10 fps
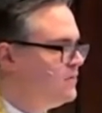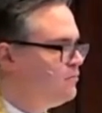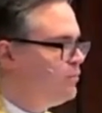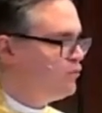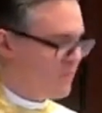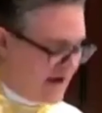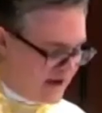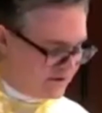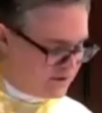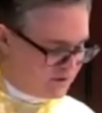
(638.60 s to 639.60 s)
but
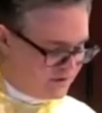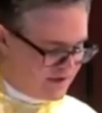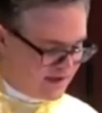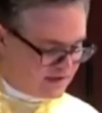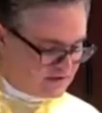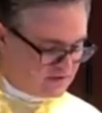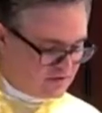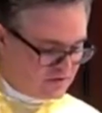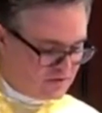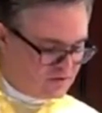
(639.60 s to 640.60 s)
rather that
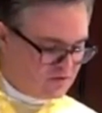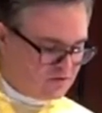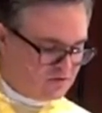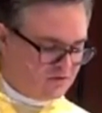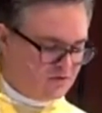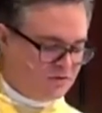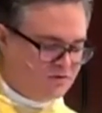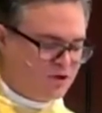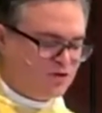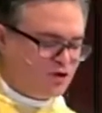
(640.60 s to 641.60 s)

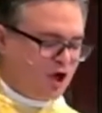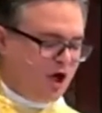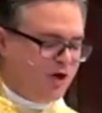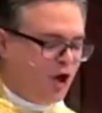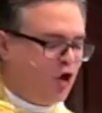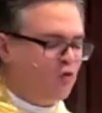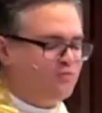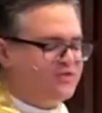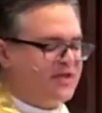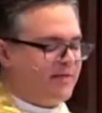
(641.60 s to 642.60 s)
John
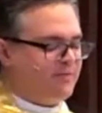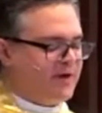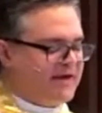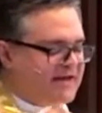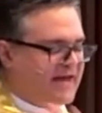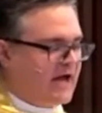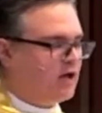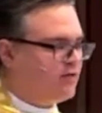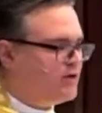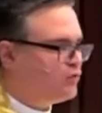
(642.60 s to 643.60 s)
hopes that by
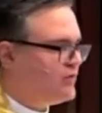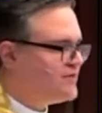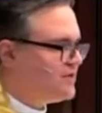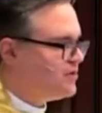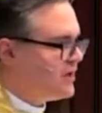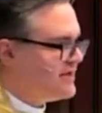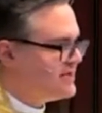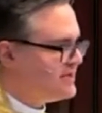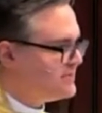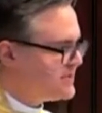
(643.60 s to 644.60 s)
encountering the risen
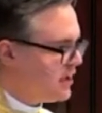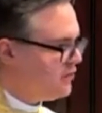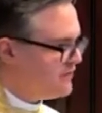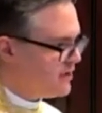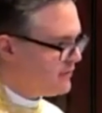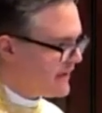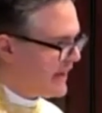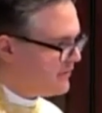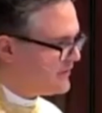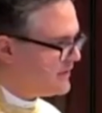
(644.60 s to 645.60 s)
Christ himself in the
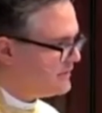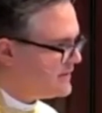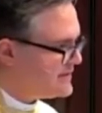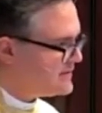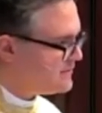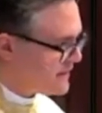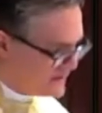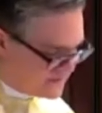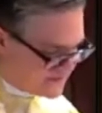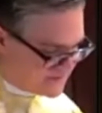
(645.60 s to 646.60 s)
recounting of these
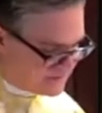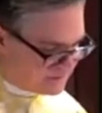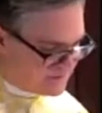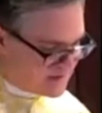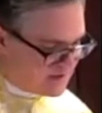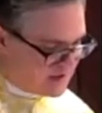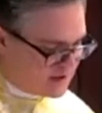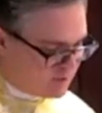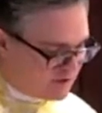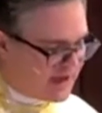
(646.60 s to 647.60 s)
events,
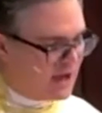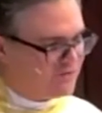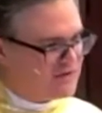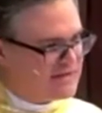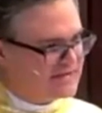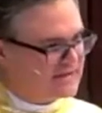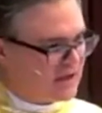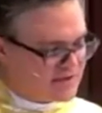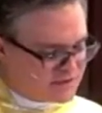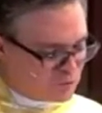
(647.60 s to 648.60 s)
in recounting these
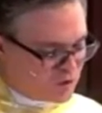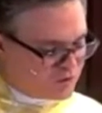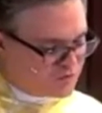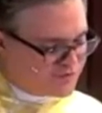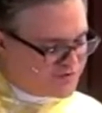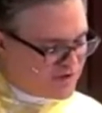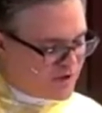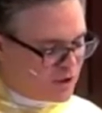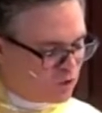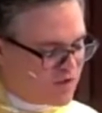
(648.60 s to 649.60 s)
signs and wonders,
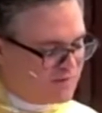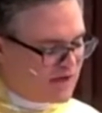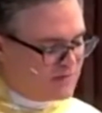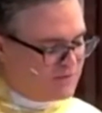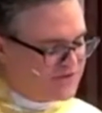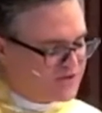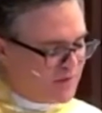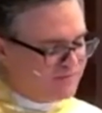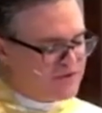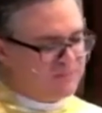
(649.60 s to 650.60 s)
we might be
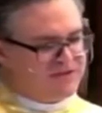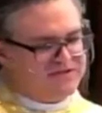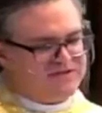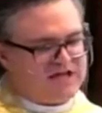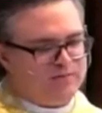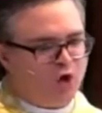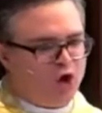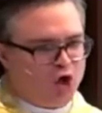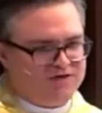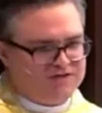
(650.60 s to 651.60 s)
swept up in the same
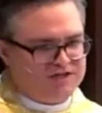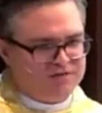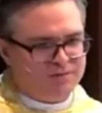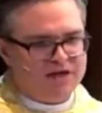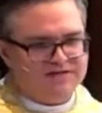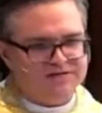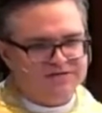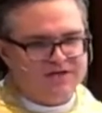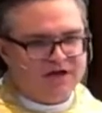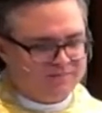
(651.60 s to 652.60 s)
awe as the Apostle
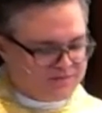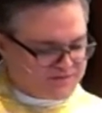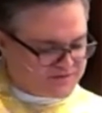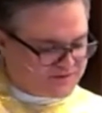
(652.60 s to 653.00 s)
Thomas,